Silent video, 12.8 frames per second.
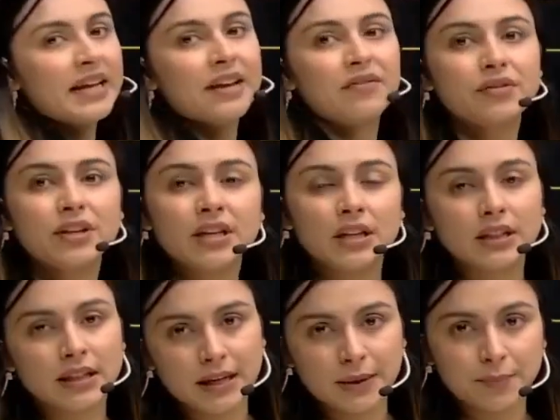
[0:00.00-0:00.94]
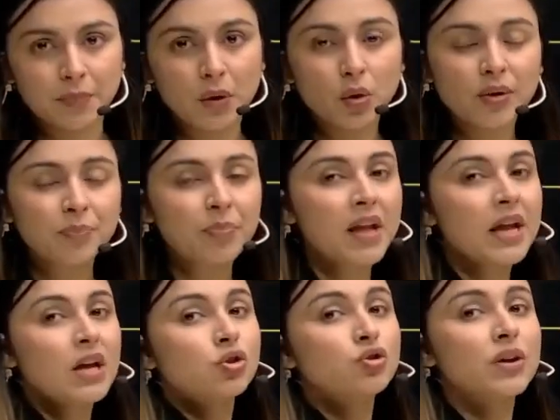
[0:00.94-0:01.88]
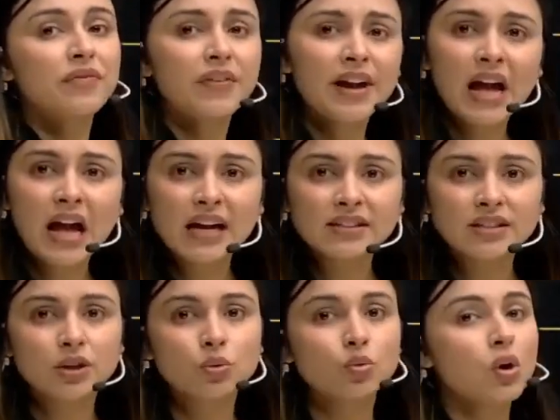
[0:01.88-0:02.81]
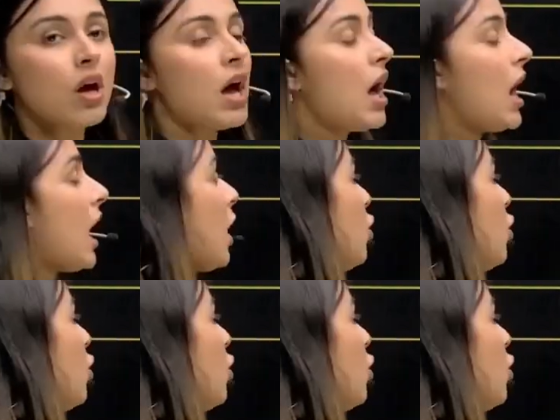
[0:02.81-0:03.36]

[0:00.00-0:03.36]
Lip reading: everything. Okay, so if I ask you how